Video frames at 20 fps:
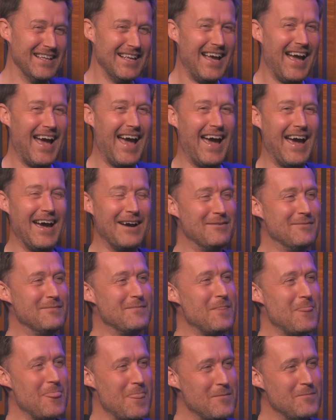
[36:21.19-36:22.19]
Um, in the,
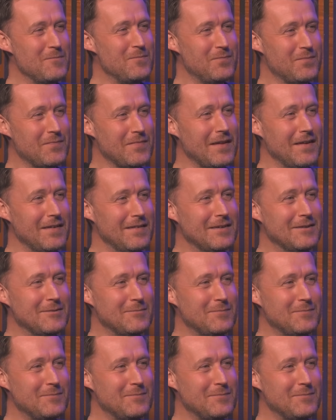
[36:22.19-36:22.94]
and, and did Micah just go